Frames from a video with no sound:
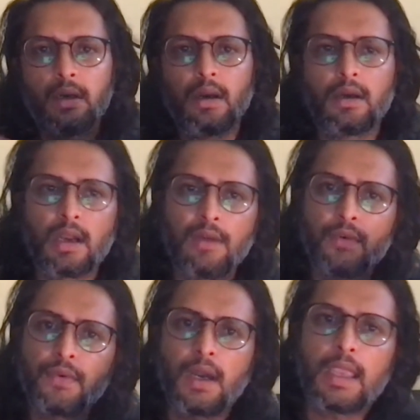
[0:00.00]
a graph
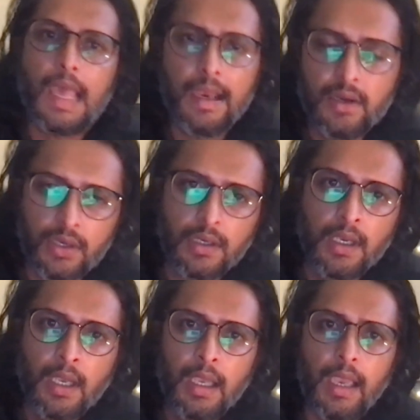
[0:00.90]
of our calendar
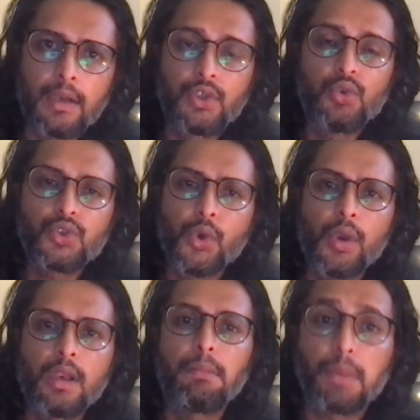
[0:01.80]
and do so
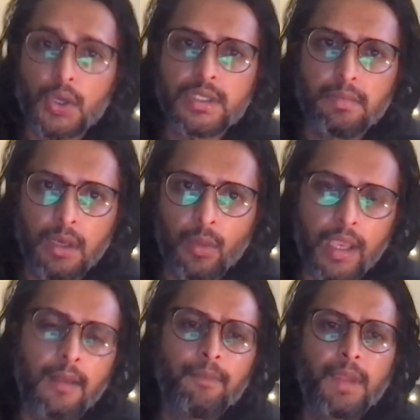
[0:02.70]
in a plausible
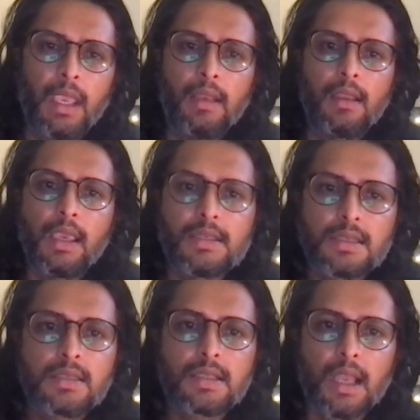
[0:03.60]
way. In
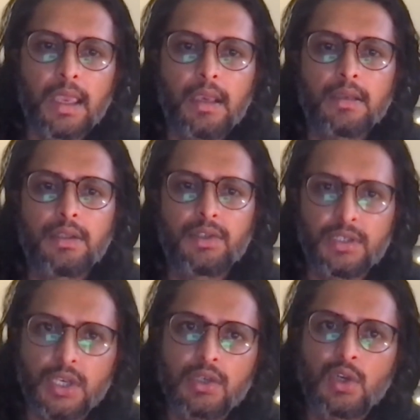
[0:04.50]
cases like the
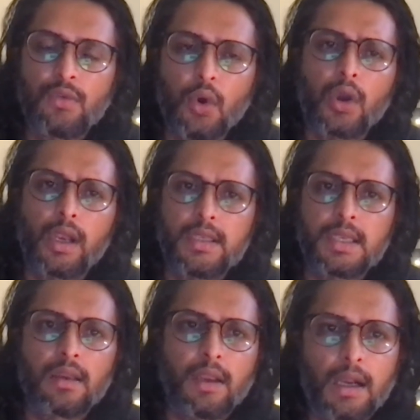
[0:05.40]
trajectory of organized
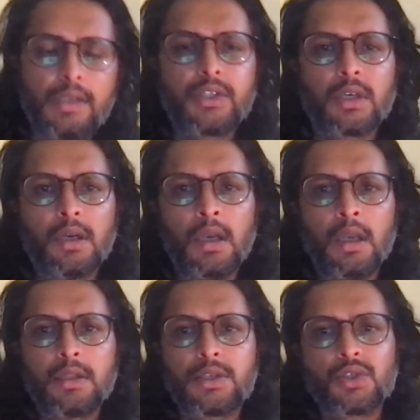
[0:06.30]
agriculture,
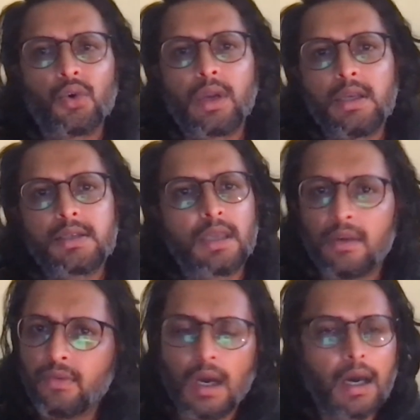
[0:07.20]
the stories
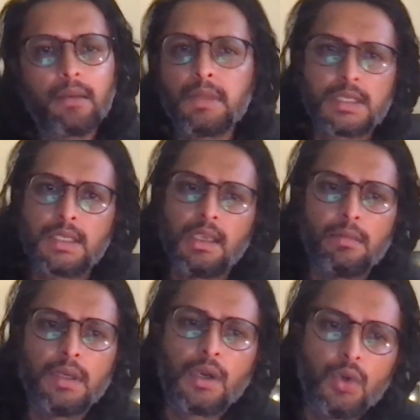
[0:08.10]
give
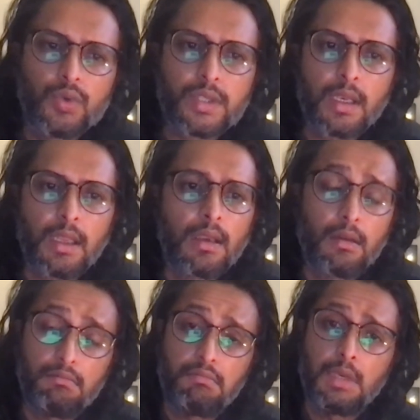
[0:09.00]
unmistakable clues and
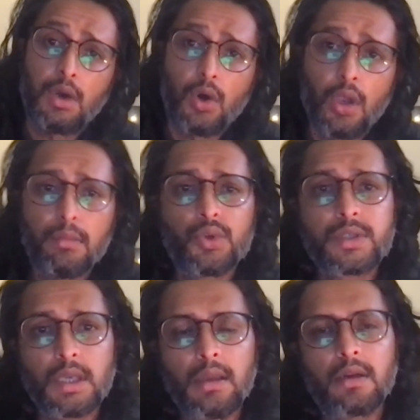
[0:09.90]

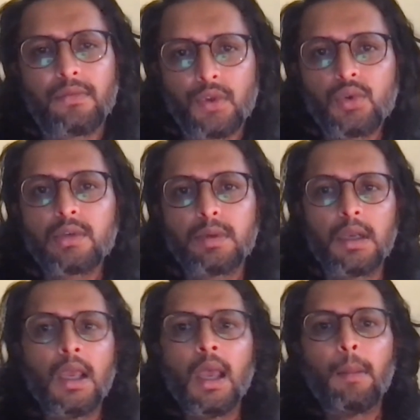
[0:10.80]
almost irrefutable
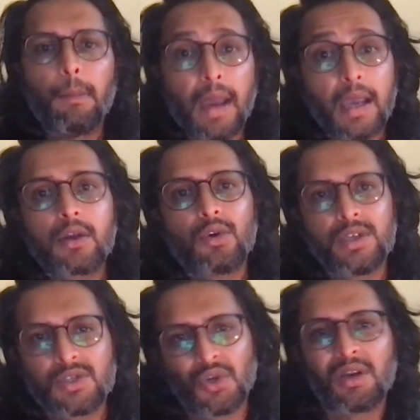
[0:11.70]
macro
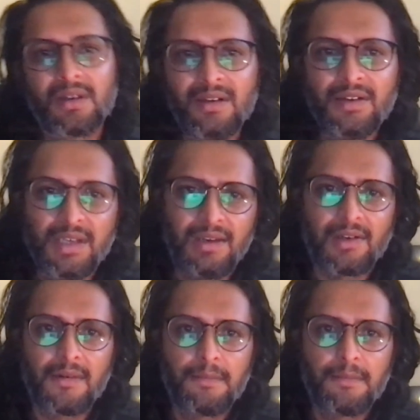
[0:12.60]
historical data.